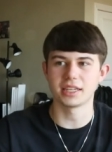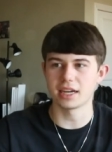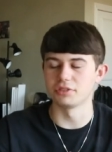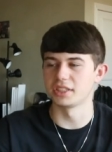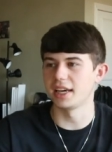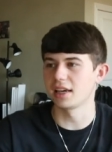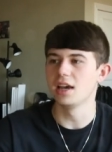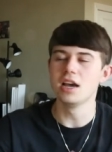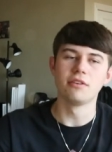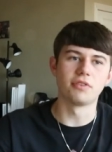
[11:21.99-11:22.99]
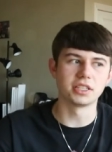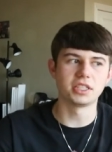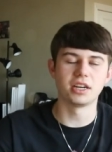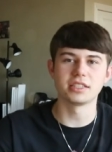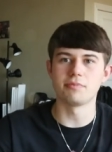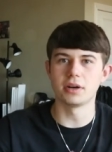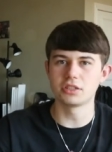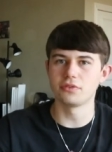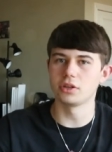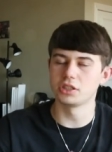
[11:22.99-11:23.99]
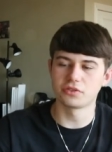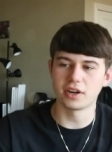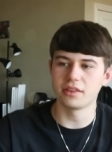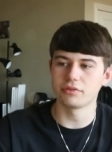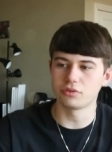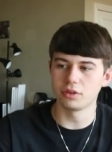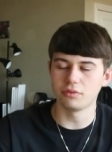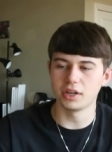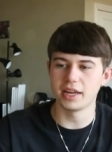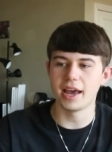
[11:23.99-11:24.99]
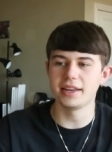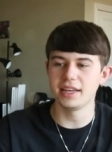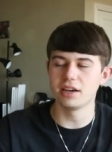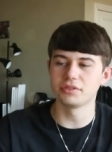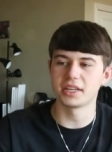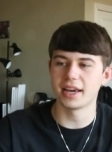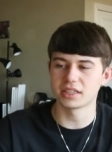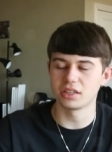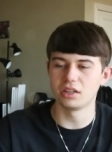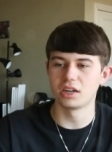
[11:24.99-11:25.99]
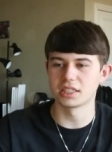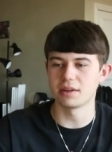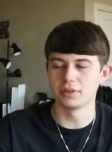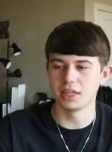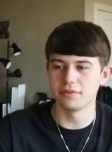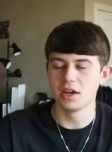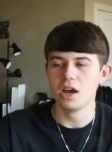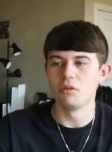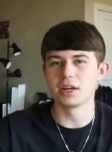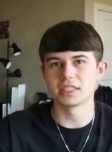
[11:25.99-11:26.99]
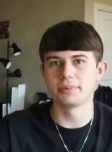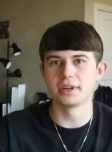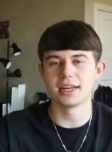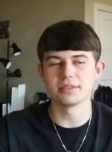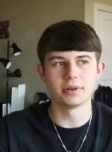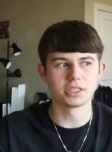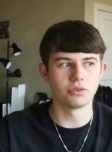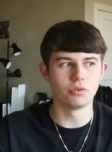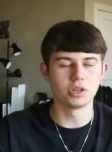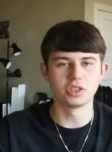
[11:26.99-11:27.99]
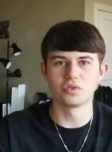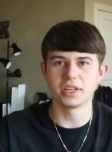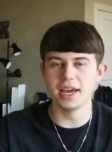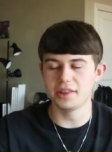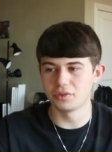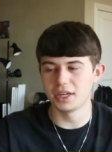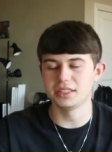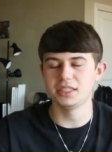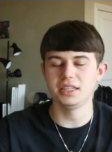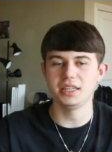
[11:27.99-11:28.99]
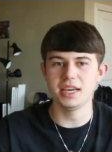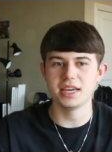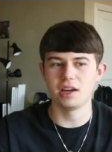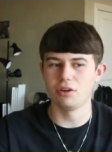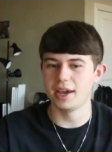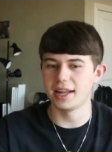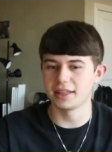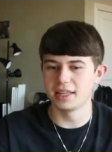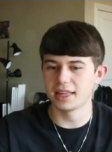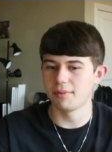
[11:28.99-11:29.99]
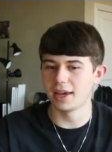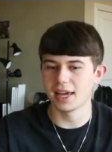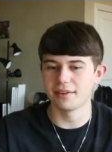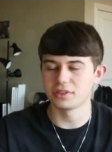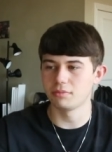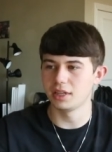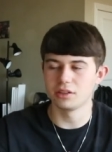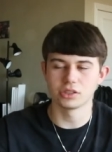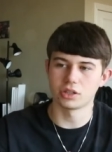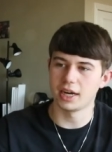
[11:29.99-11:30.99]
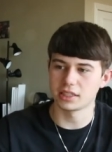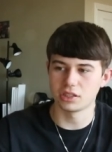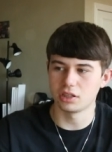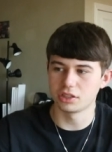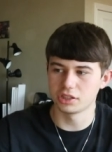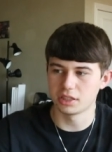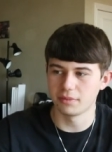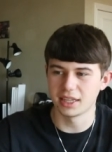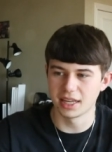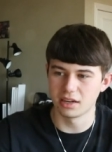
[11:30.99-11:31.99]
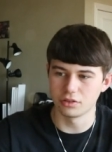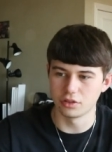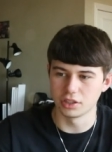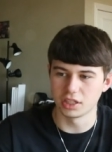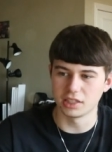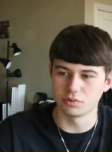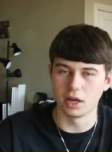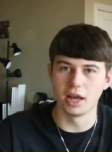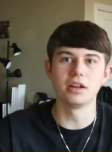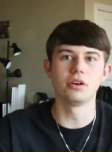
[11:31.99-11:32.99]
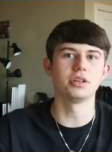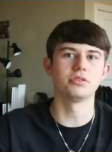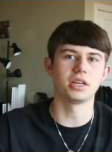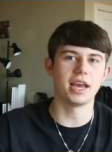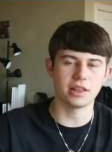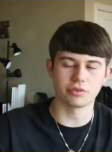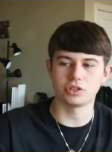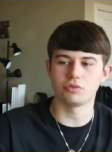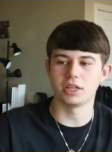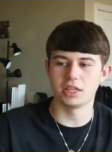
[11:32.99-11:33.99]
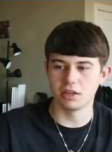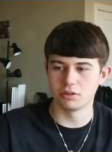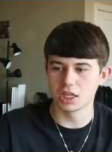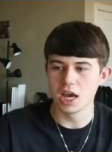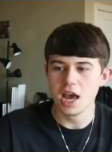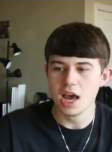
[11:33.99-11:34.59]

Like I was saying, Frontier has a bunch of orders for A321 Neos and XLRs, I believe, while Spirit has a bunch of orders for the A319 Neo, and I think they may have some Neos or XLRs or something like that on order as well, and all those A320 Neos.